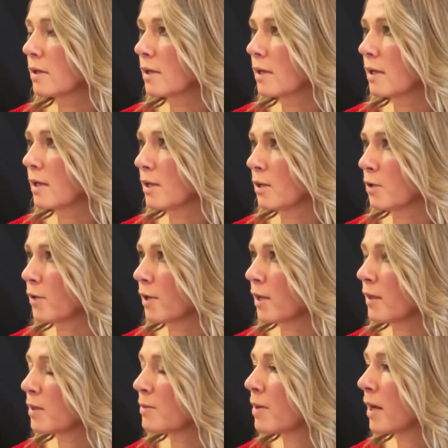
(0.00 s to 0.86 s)
in creating the
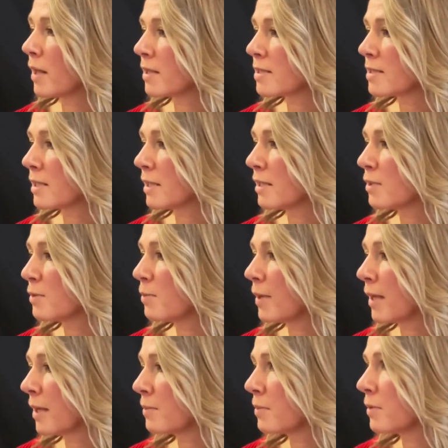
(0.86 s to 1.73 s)
policy to be
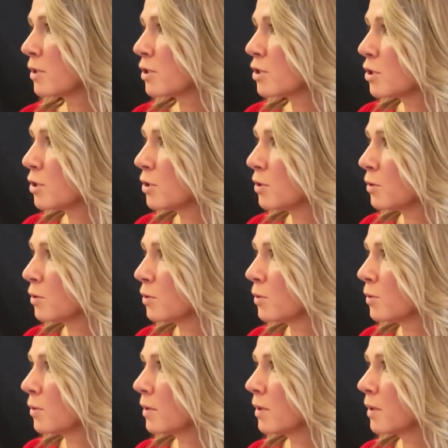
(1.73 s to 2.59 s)
able to
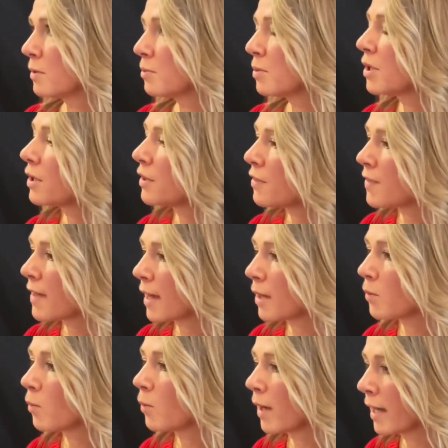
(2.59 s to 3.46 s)
put that
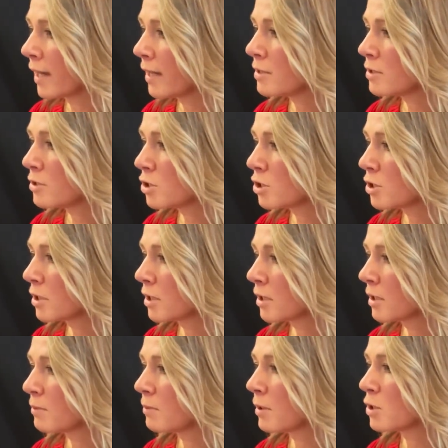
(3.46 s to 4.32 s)
wedge
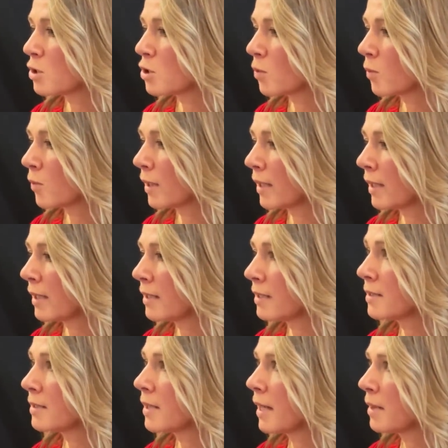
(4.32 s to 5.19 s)
between
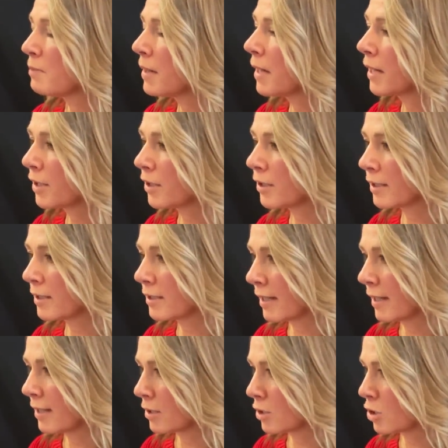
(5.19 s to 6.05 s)
a parent and
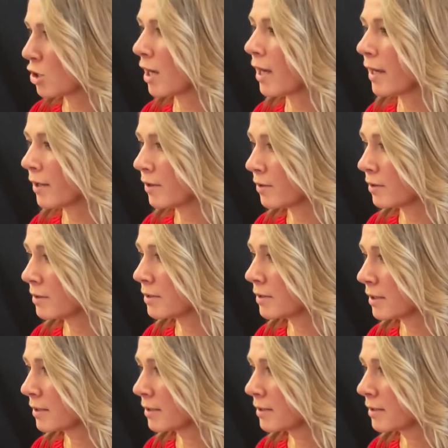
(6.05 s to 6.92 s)
a child
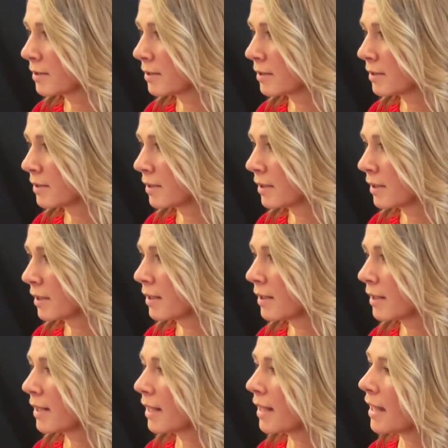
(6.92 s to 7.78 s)

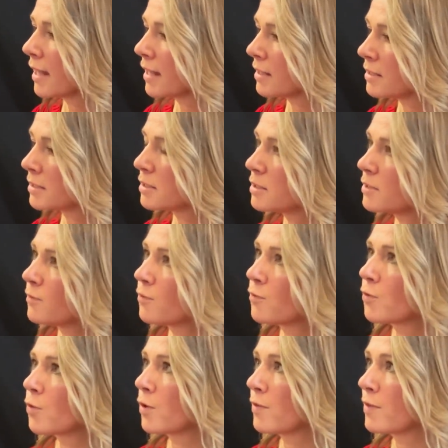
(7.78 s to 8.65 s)
and
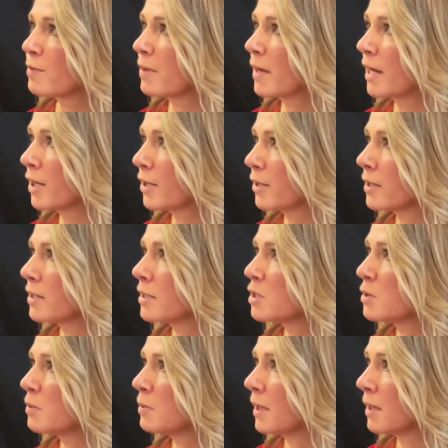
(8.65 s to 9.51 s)
for the parent to
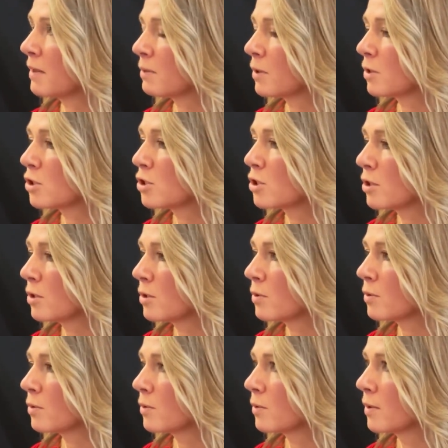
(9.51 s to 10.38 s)
be able
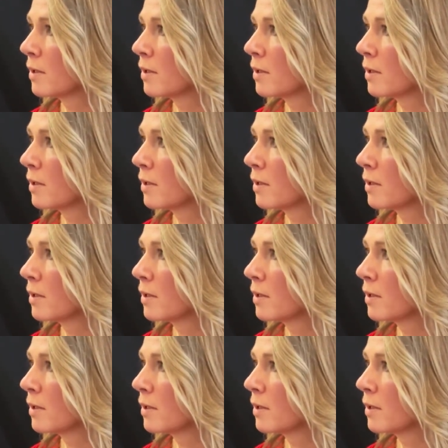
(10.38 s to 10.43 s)
to